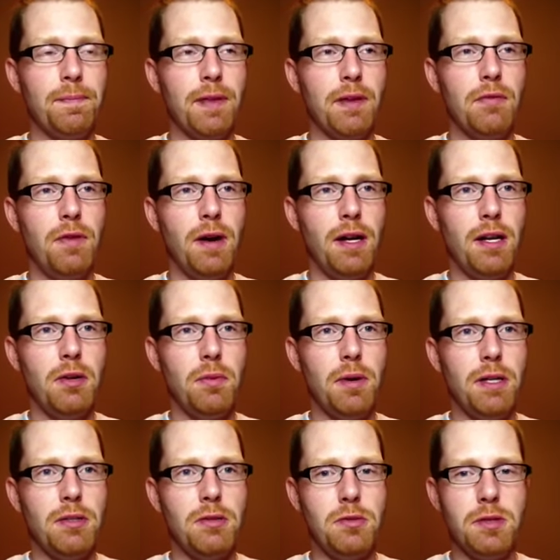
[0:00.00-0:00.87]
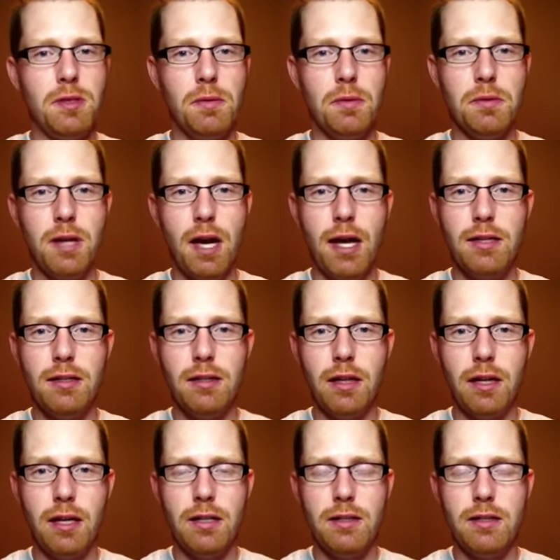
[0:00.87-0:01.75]
finding ways to do some of those
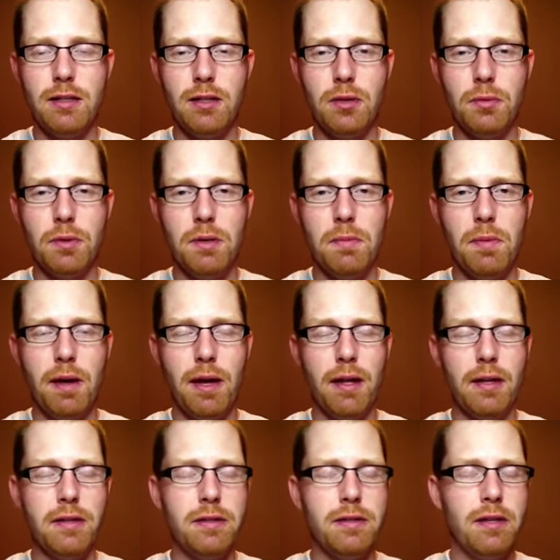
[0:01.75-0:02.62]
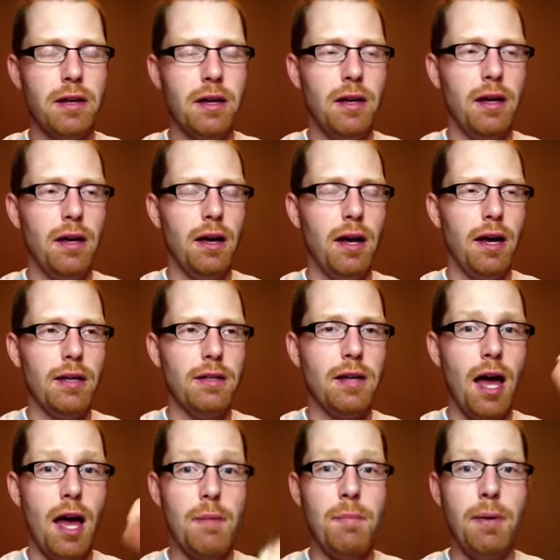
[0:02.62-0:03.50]
isolated single reed bends.
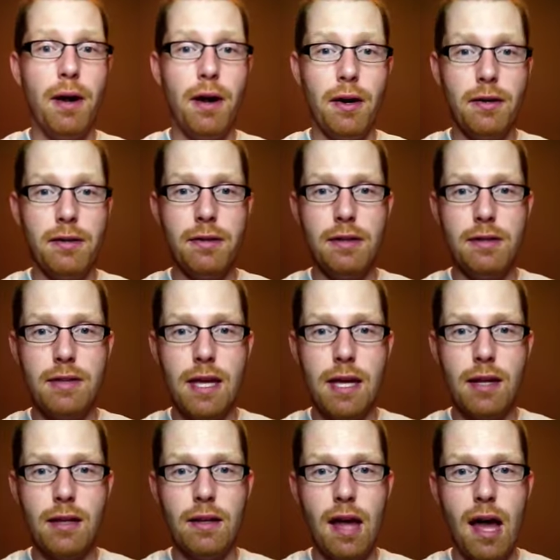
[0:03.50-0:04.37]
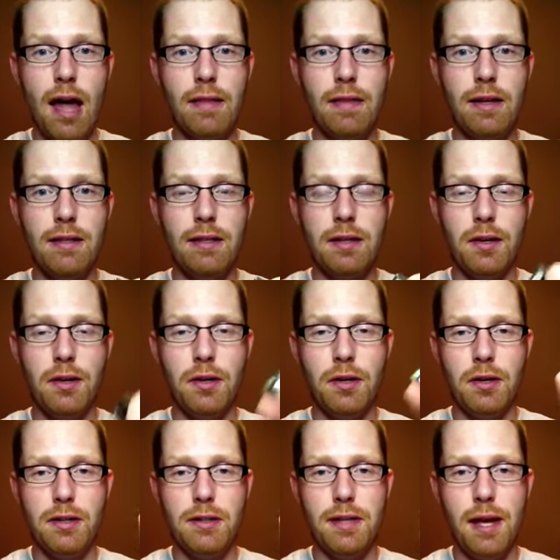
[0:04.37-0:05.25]
Todd Parrott does that a lot. That's another
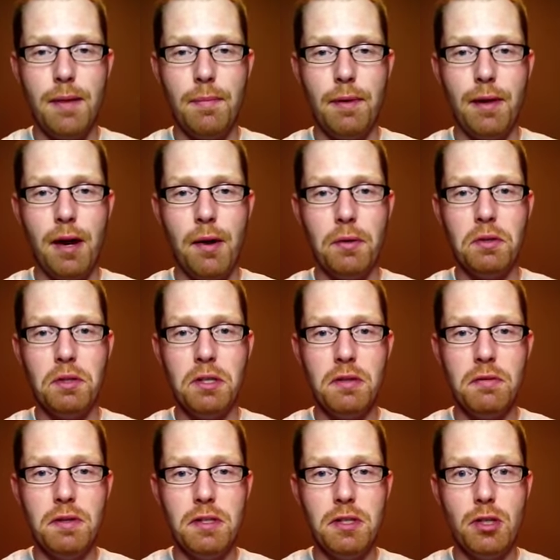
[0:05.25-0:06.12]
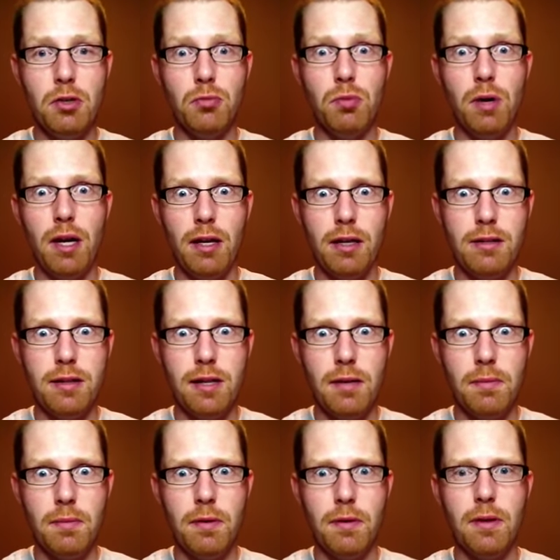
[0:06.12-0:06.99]
good example. Howard Levy's a great
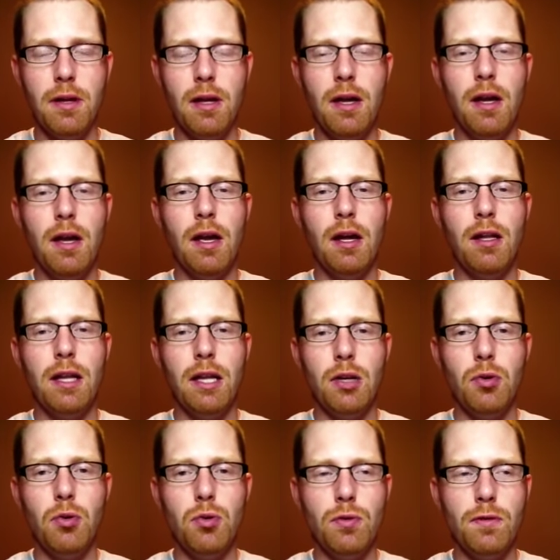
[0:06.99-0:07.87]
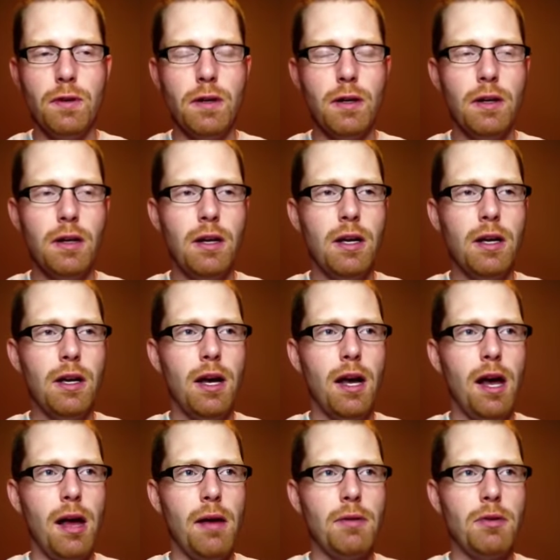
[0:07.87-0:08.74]
example. Clint Hoover.
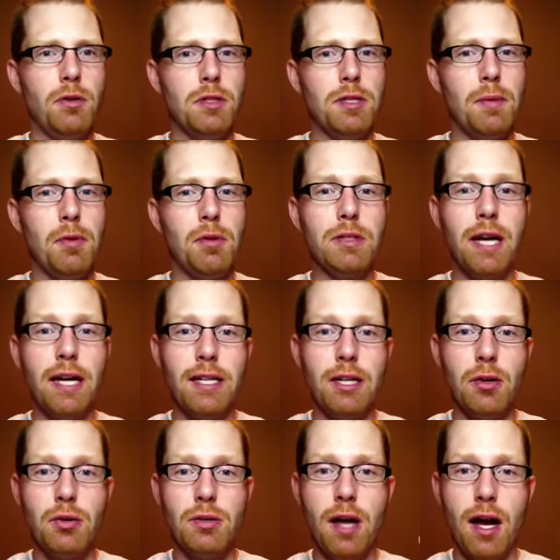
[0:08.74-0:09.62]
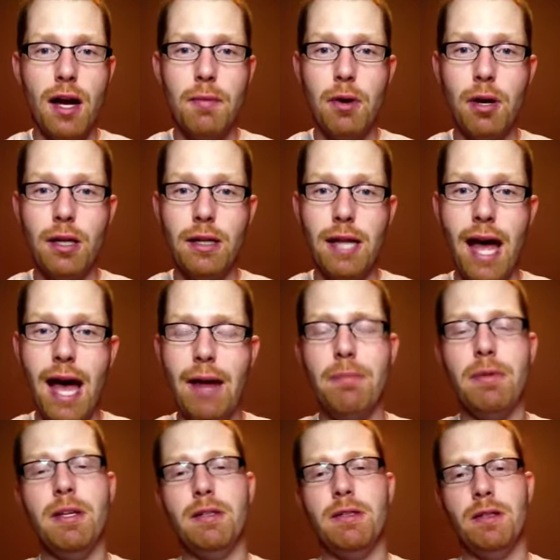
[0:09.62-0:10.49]
You know, some of those guys I don't talk about a lot
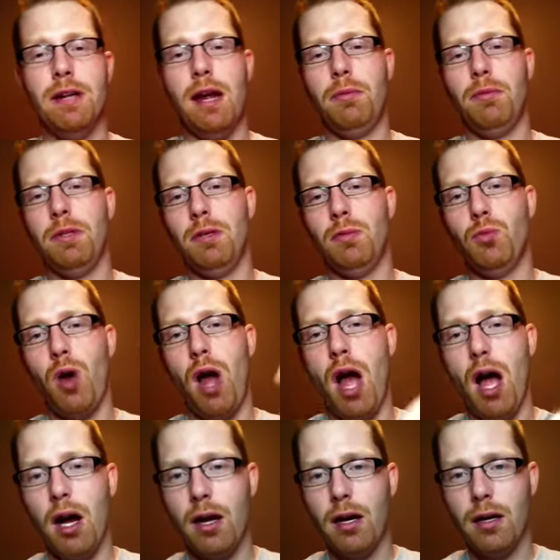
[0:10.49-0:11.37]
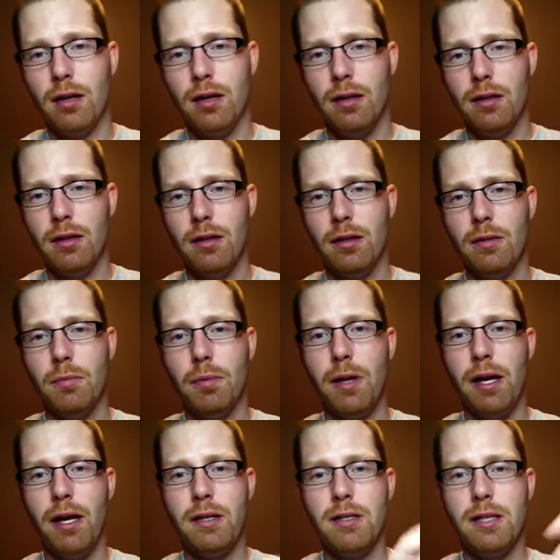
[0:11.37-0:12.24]
because they're not really rock
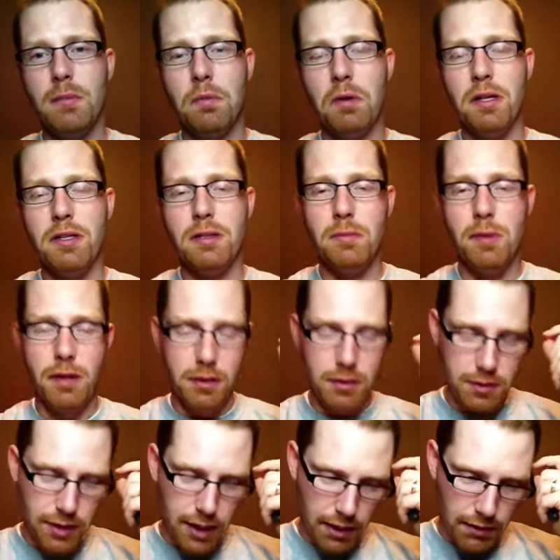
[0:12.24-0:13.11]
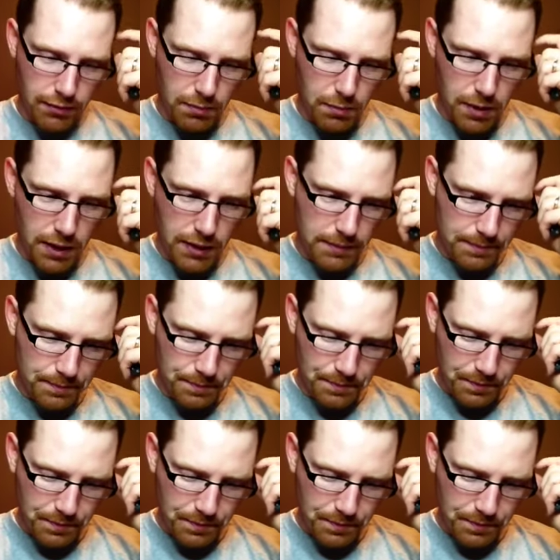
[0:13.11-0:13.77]
players. They play some other stuff. But,